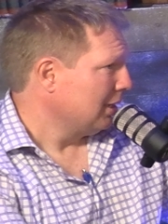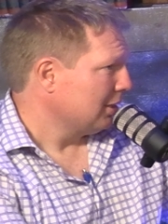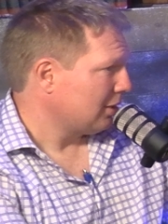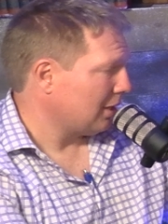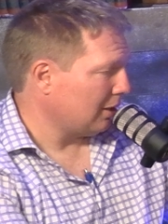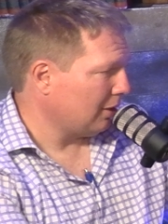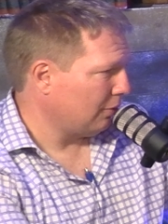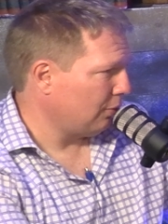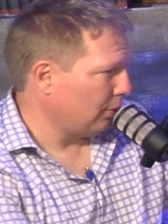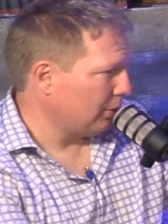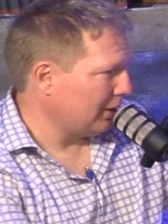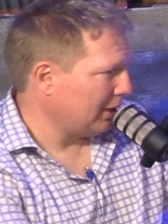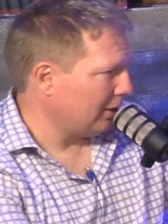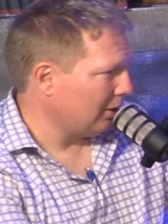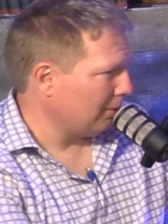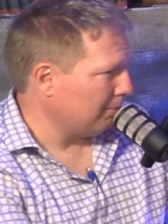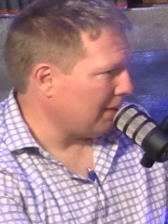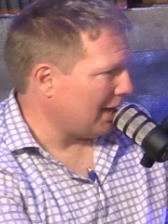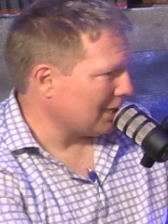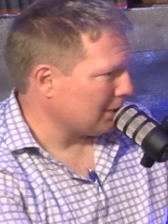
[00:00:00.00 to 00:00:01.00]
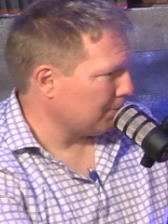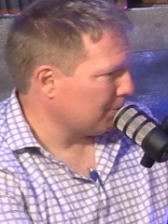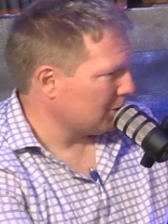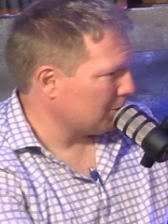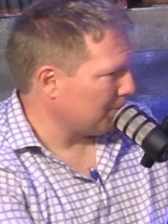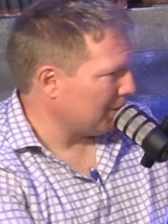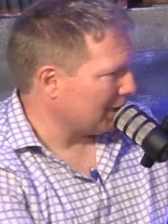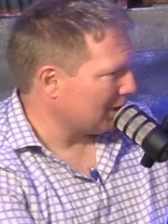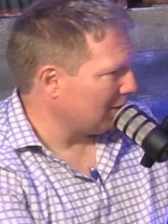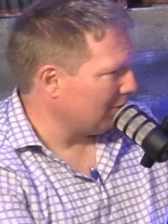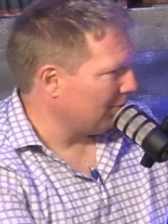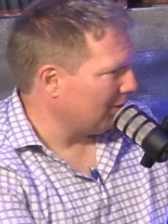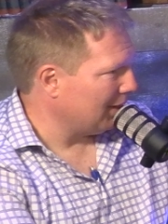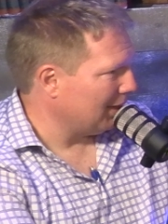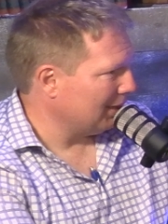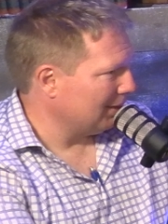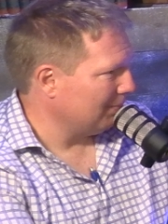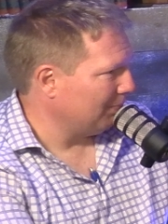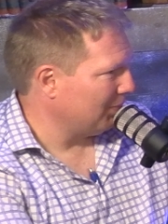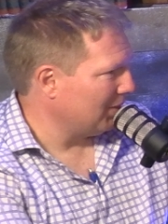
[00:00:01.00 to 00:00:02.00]
So I look forward to hearing Matt's perspective
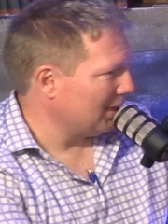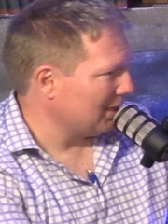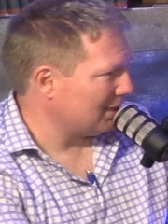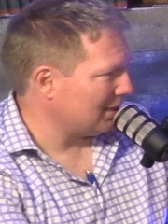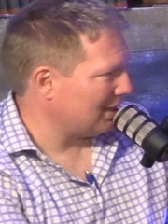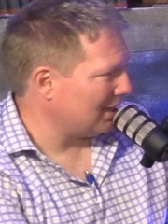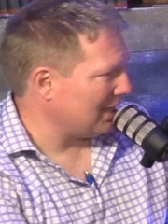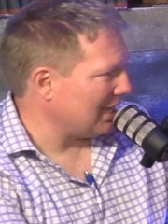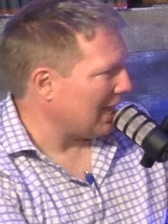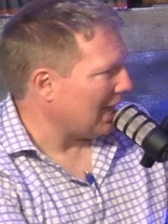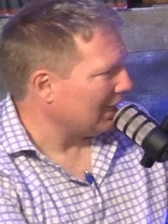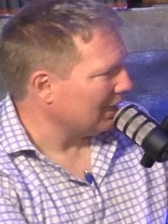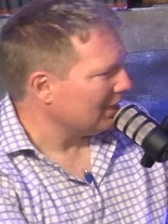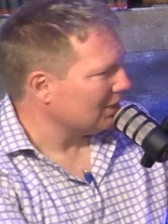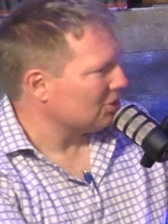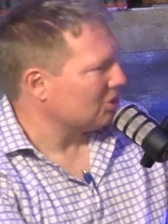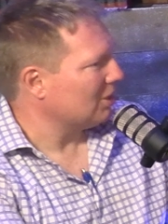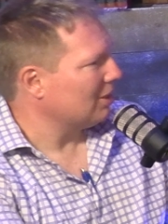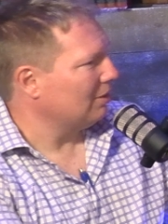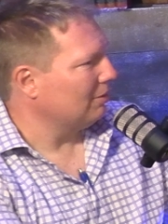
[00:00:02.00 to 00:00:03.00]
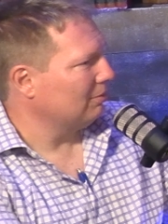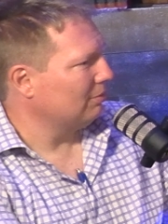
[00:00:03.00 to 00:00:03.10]
on this theology